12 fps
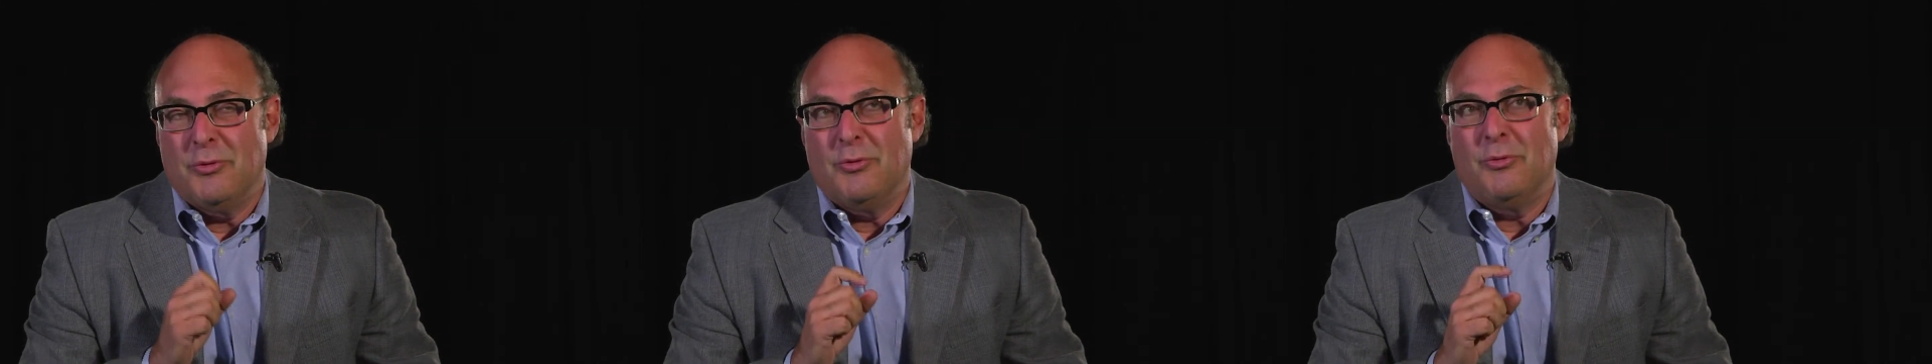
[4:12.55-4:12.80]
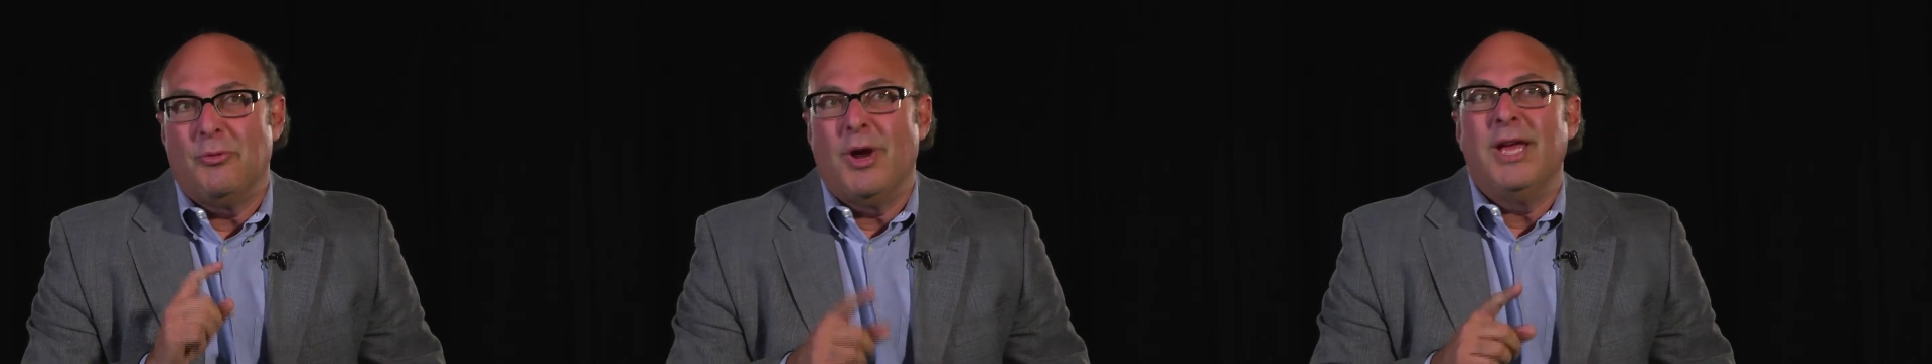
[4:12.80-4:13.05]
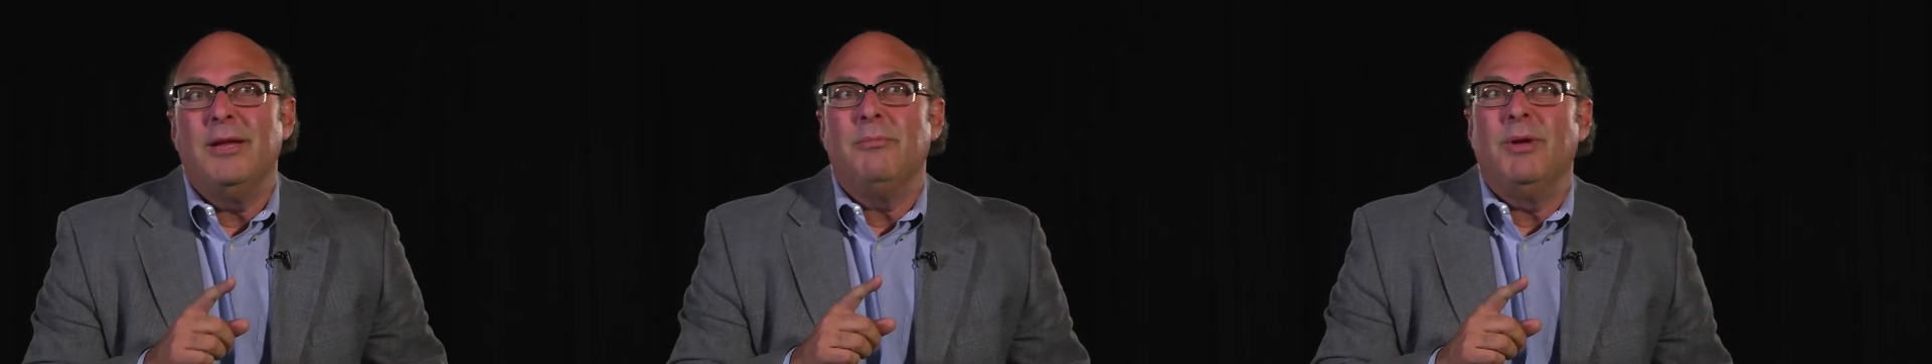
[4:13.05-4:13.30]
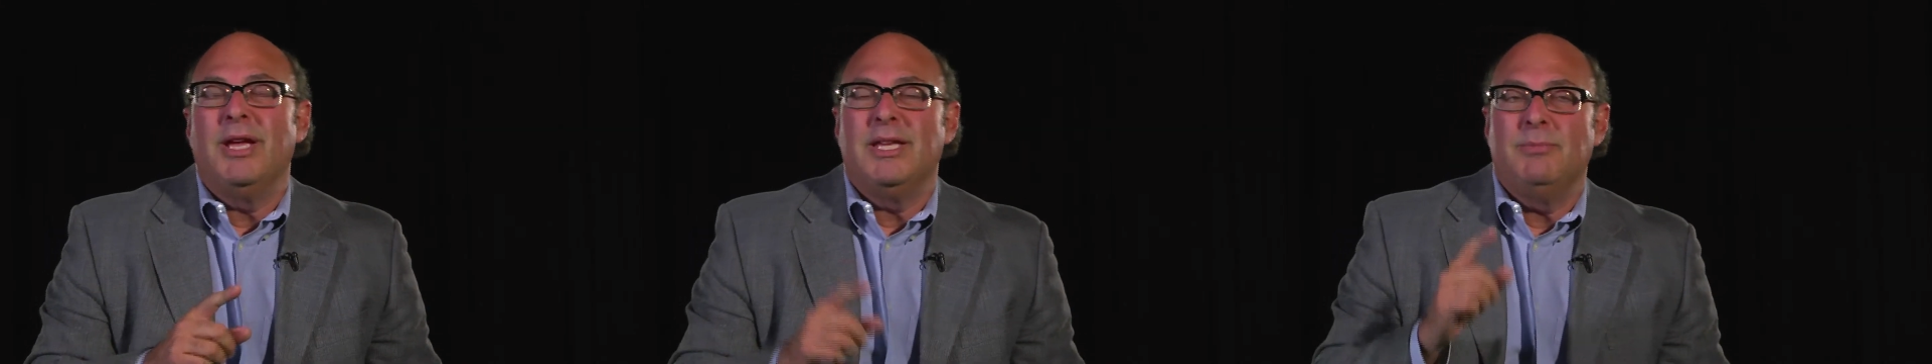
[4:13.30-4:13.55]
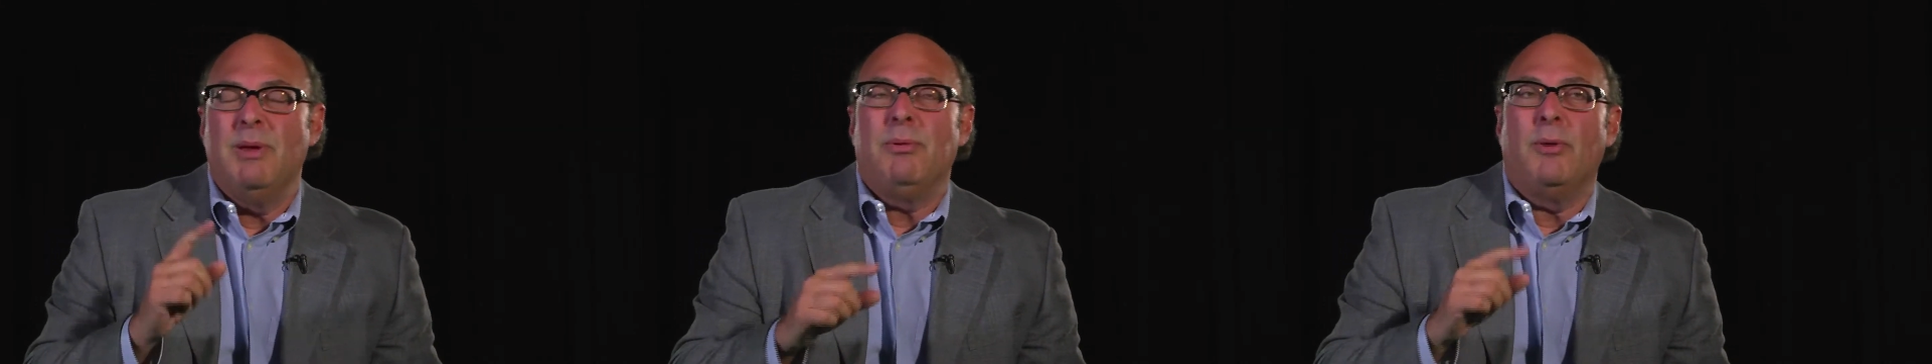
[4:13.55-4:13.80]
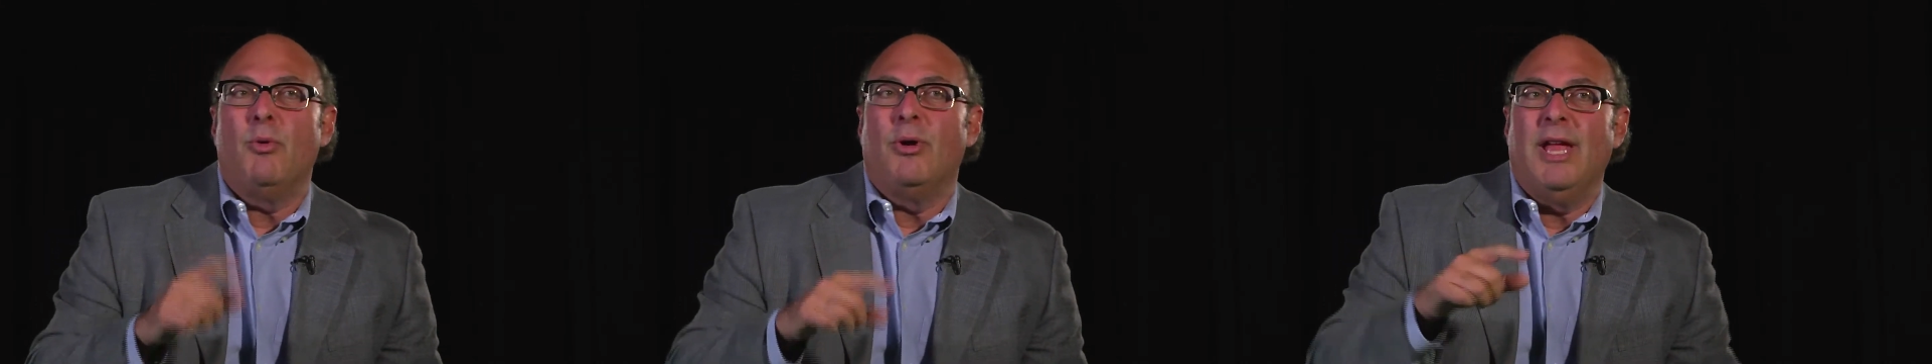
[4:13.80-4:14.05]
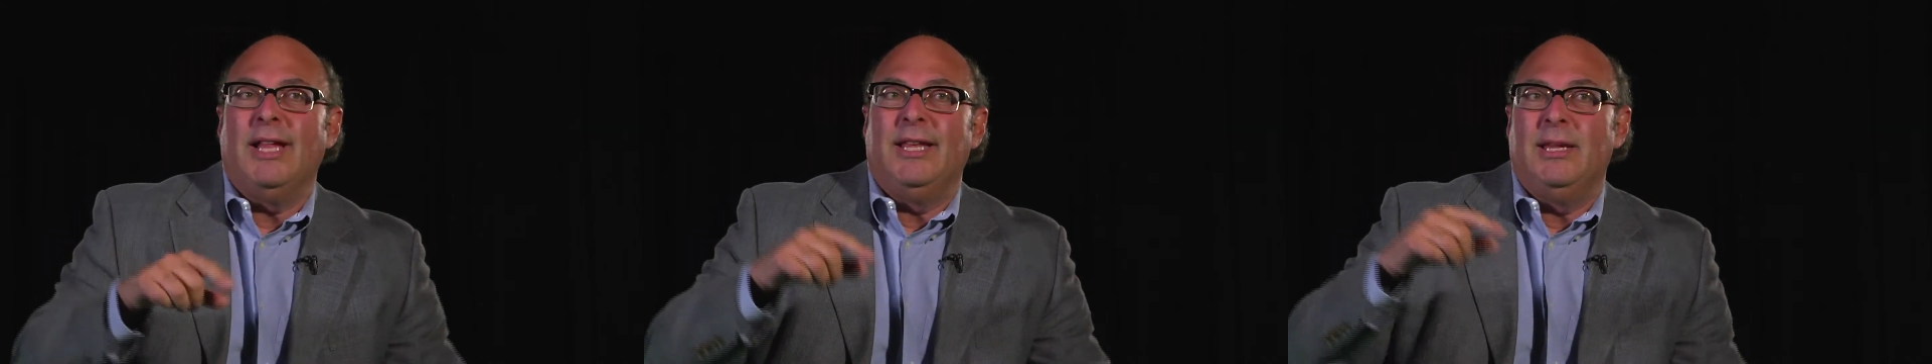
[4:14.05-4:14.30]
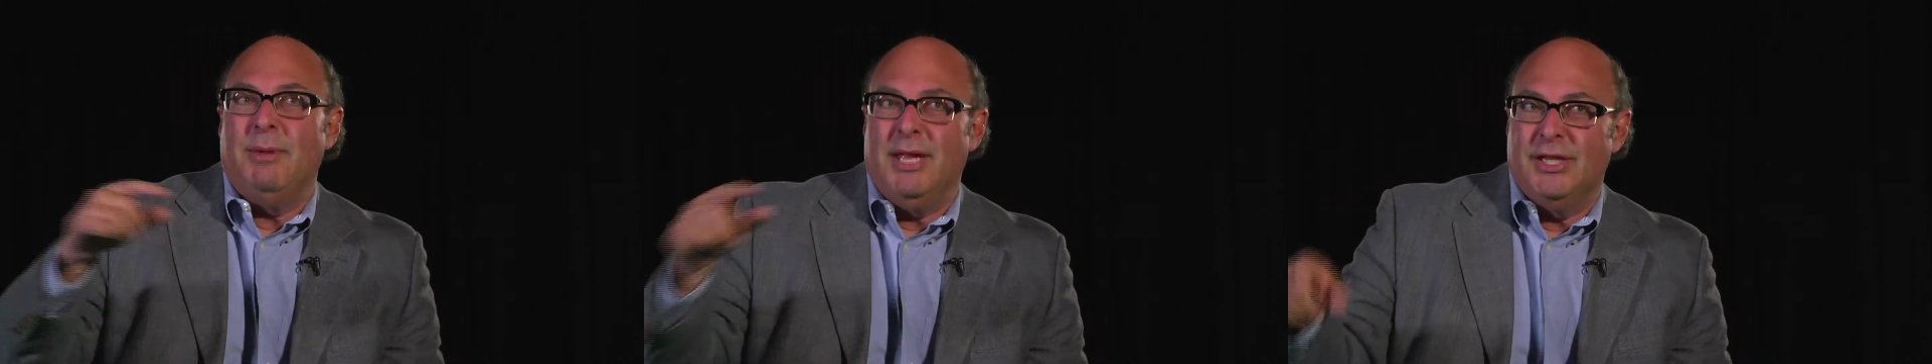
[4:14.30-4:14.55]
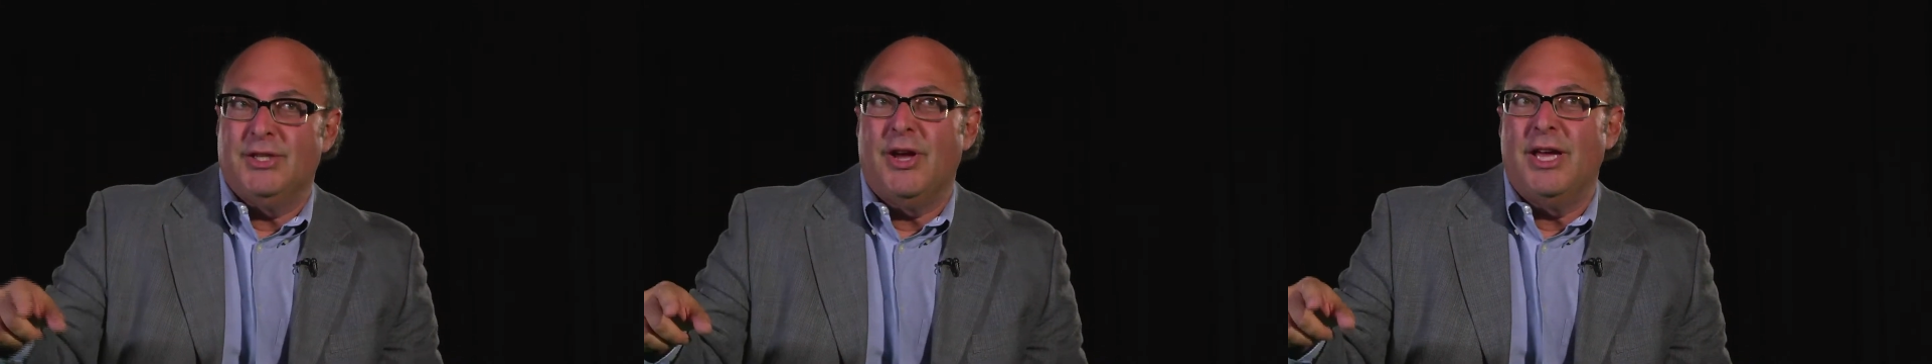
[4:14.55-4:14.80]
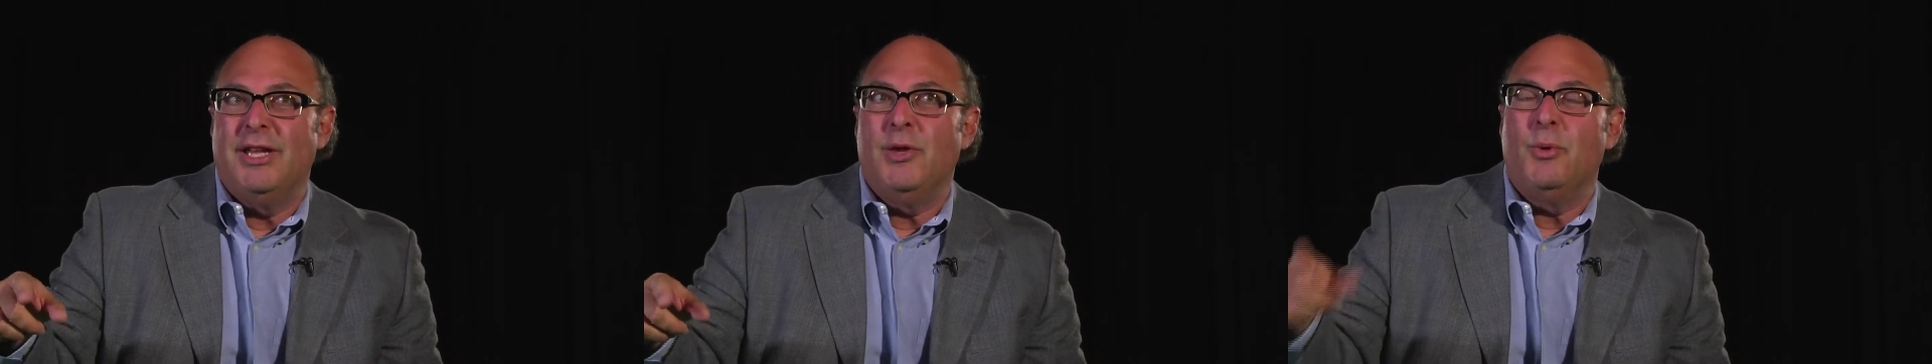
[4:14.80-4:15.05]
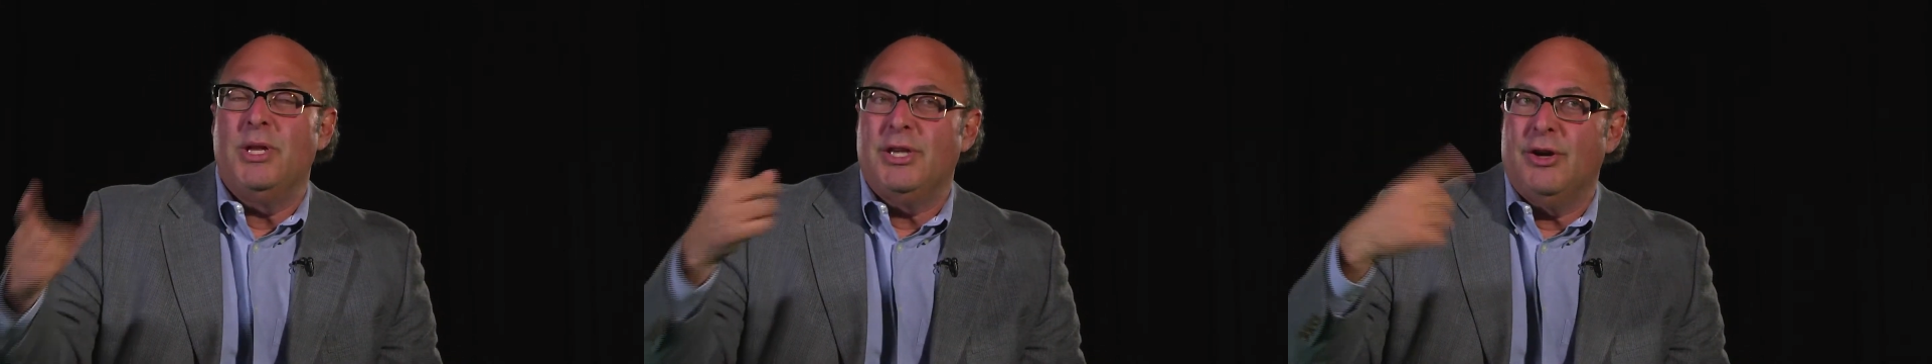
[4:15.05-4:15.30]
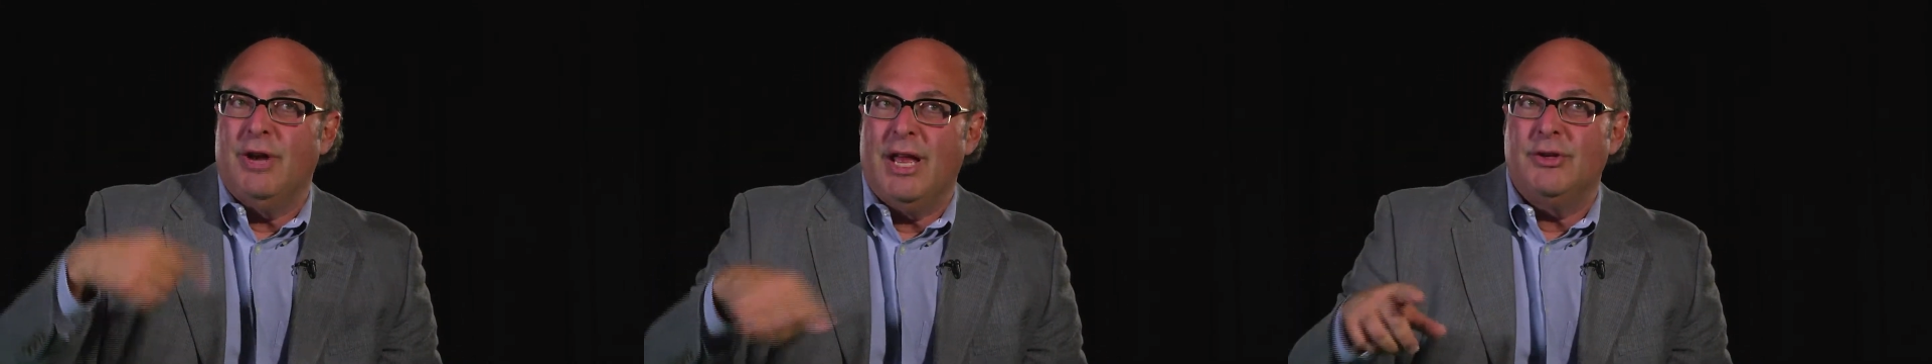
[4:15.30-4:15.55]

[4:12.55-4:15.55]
Right? Because people are more likely to be inside in the winter and